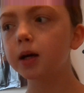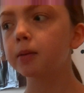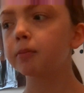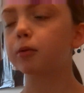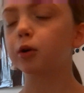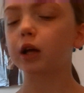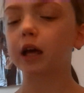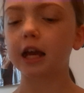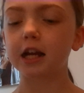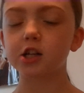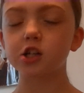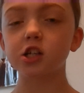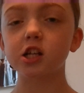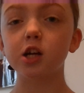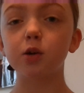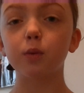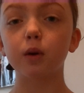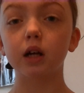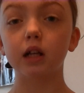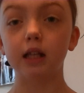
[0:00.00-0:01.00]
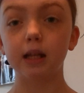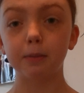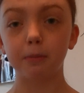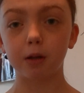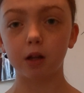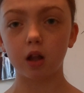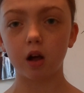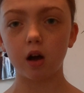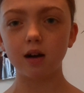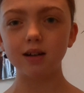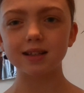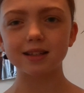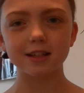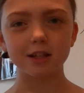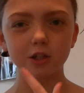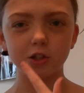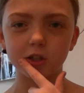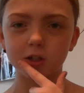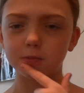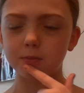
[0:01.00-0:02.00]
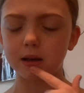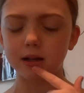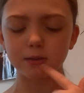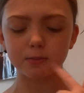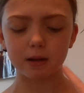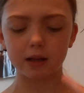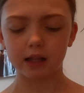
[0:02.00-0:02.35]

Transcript: but occasionally I wear a lip gloss and it just makes my